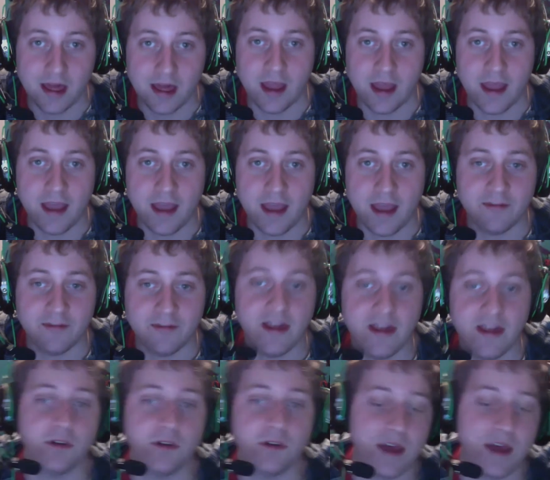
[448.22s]
If that
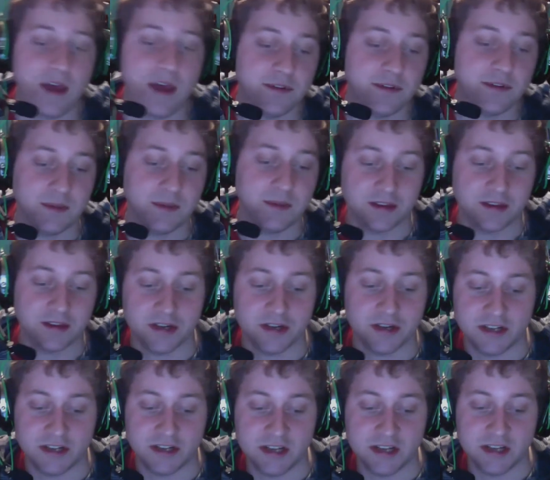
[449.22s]
would have happened to me at the
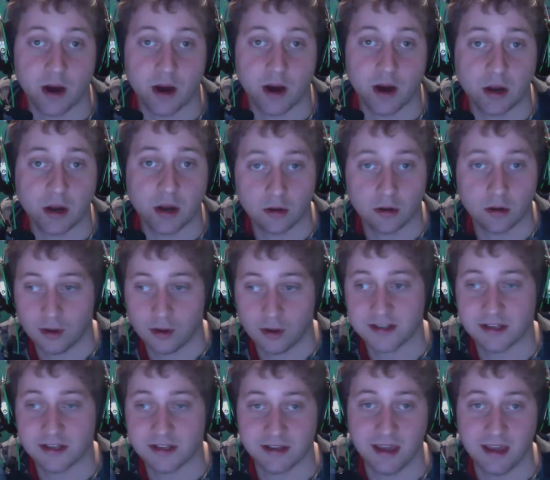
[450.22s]
GT where I
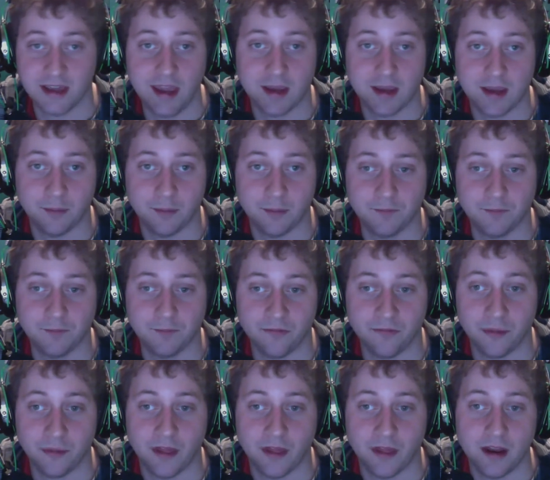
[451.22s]
lost the game
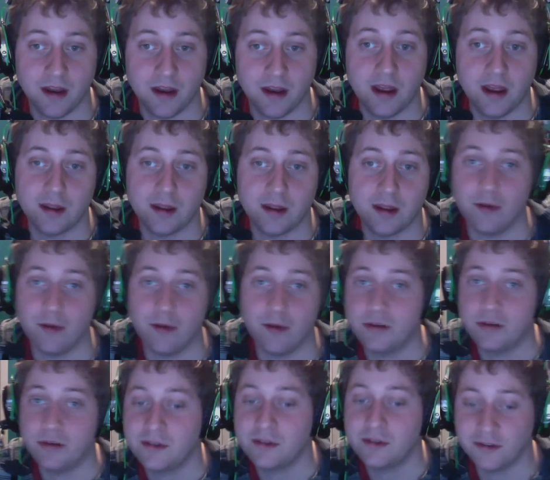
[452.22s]
from that, I would
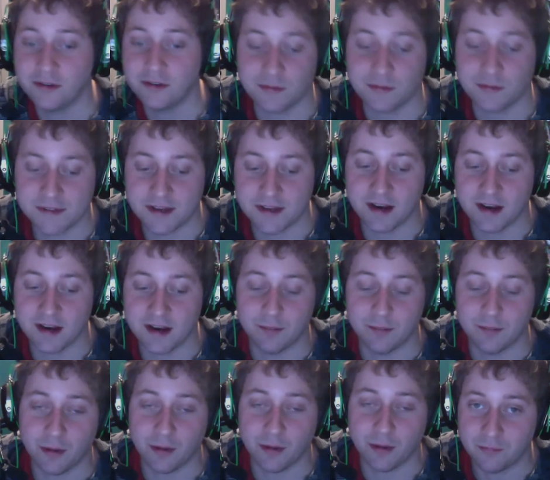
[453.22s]
have been a little upset. I
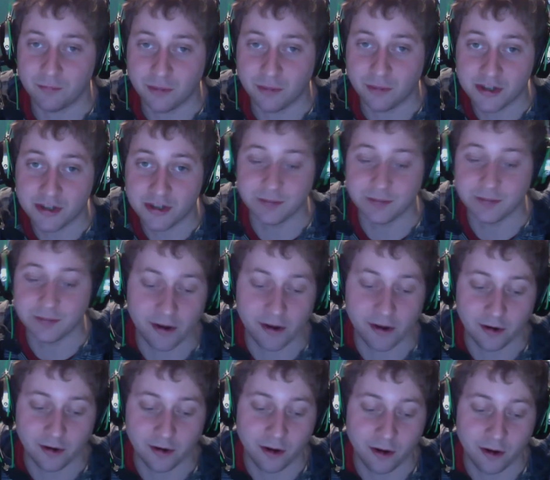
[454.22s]
probably would have pushed the player
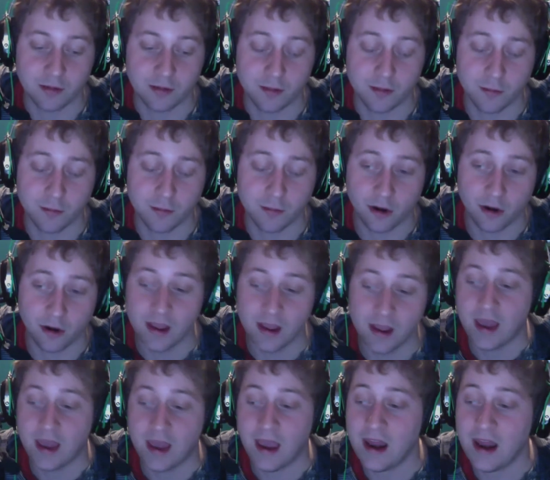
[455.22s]
along a little bit more,
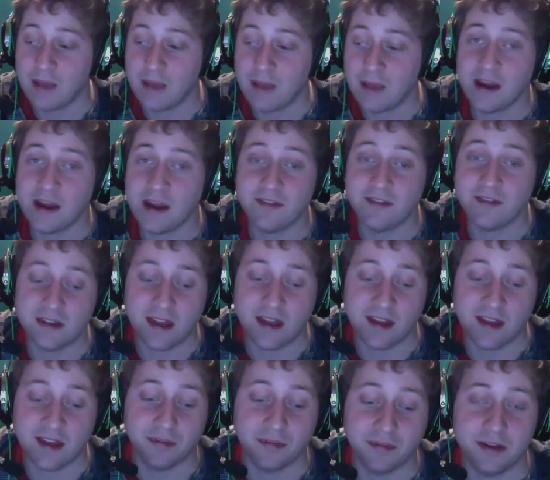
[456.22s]
and I might even
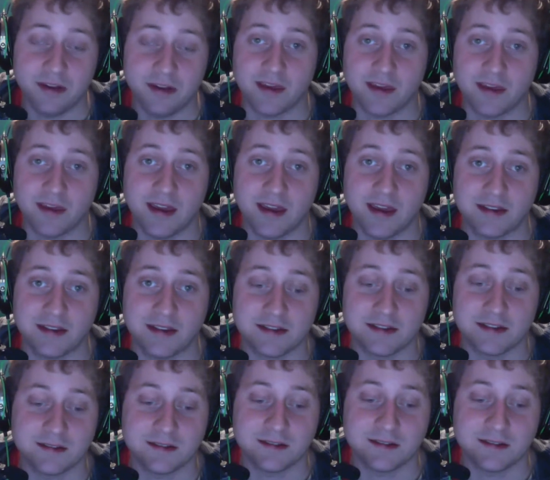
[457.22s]
have pleaded my case.